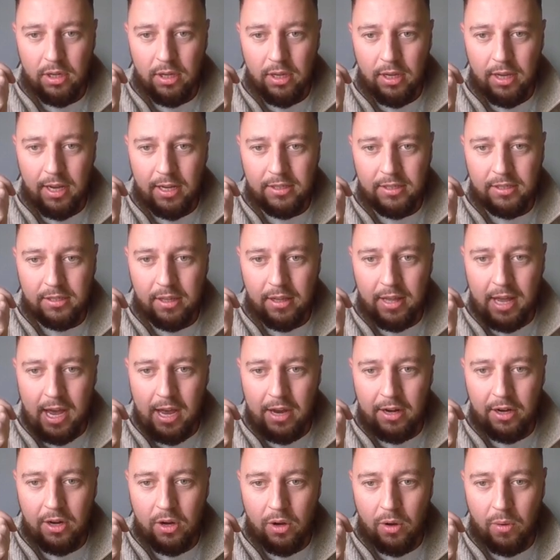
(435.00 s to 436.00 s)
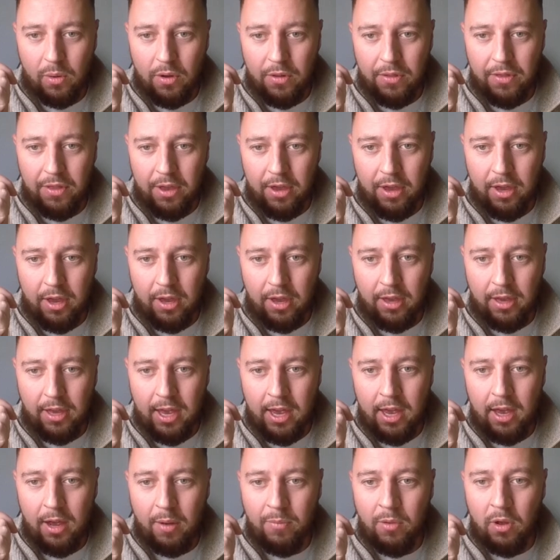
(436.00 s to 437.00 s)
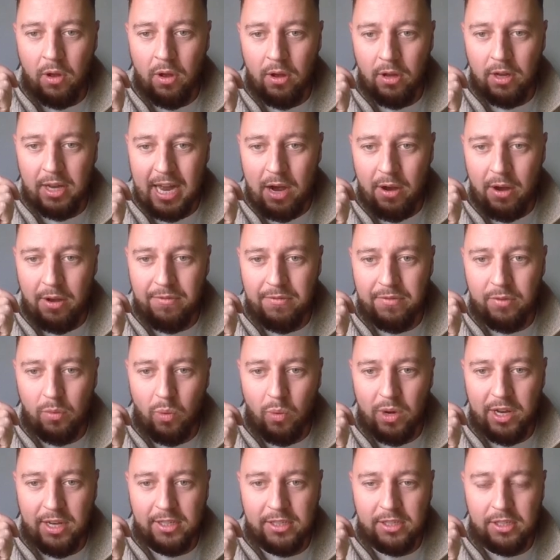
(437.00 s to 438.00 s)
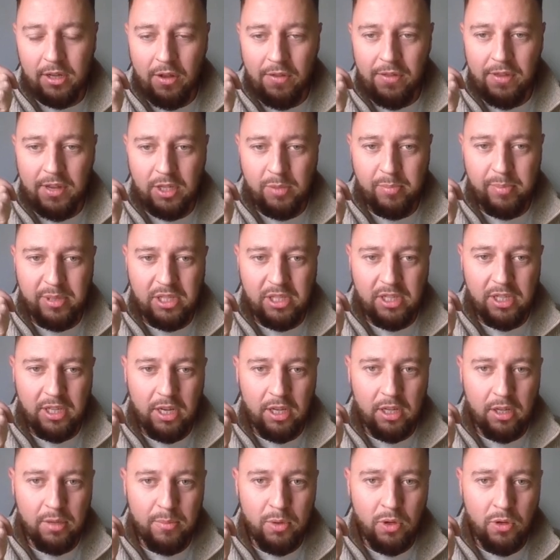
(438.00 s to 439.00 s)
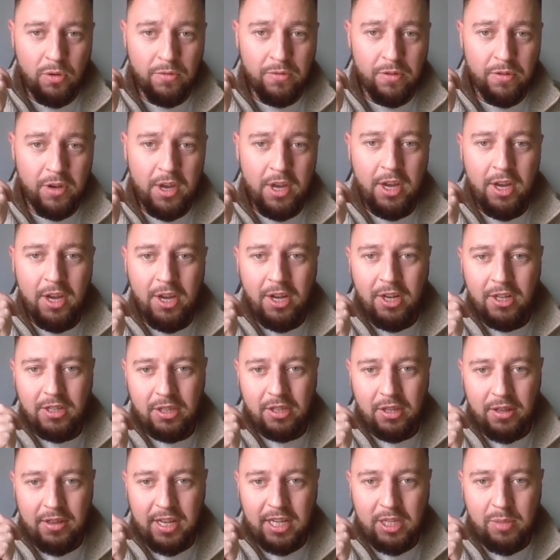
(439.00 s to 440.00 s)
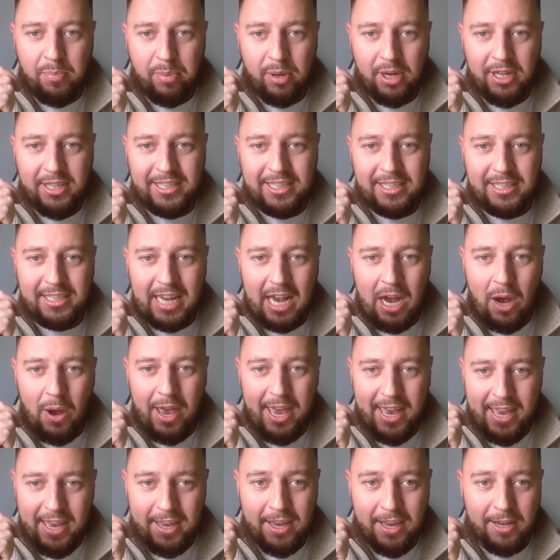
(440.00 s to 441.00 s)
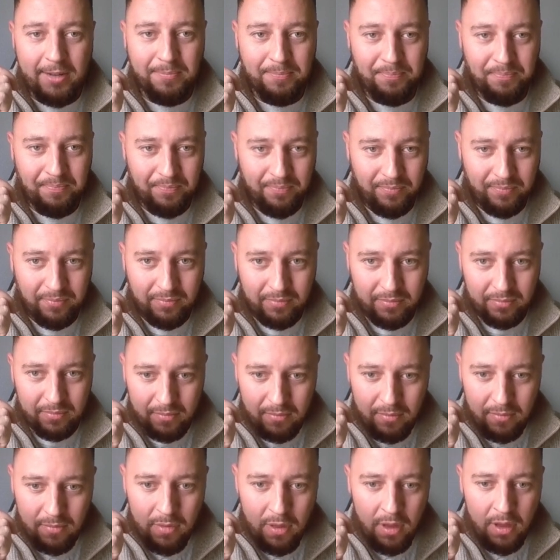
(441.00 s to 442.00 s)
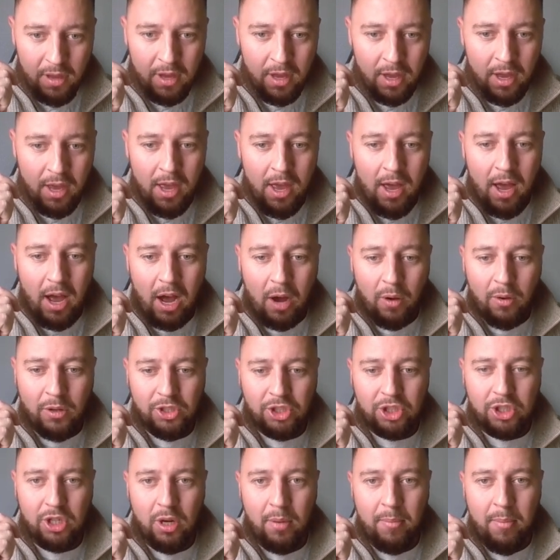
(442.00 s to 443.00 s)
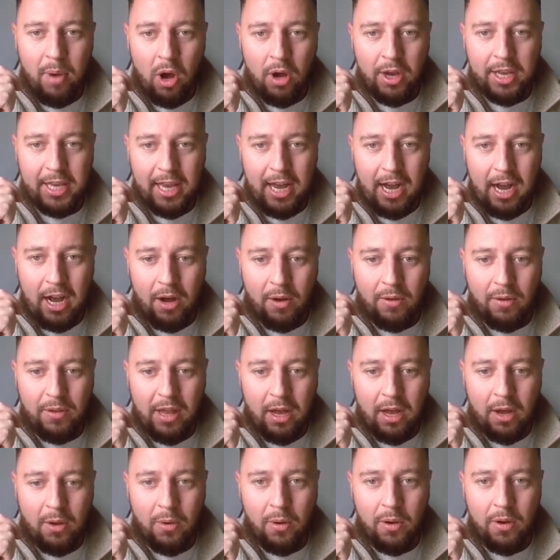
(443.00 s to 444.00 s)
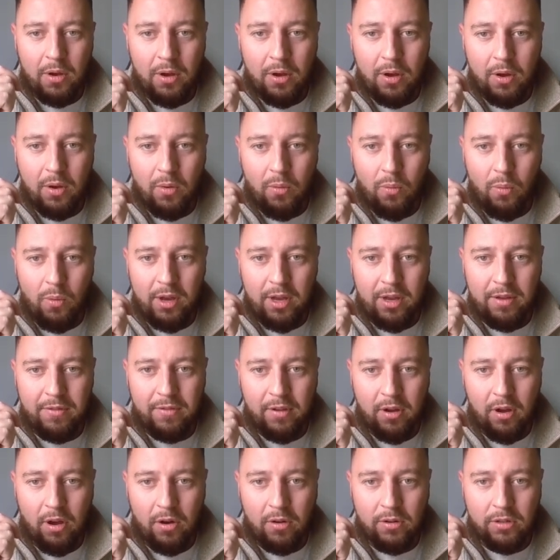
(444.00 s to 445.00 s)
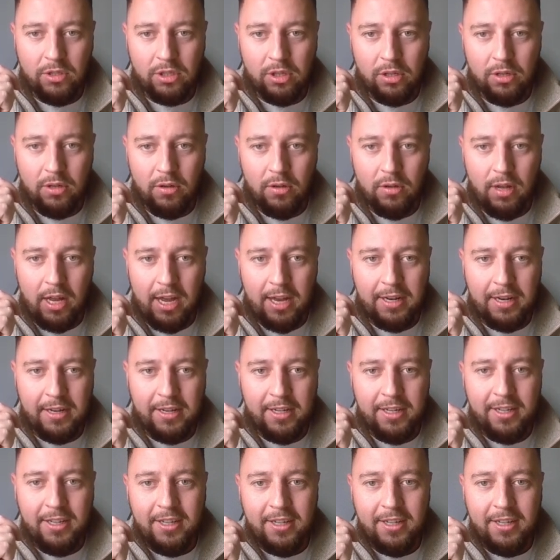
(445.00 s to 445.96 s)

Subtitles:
Yeah, so that'd go on there. Yeah, I'm not accounting for wicks on this particular move. So this brings us out here. I'm just going to mark it out now with a horizontal line.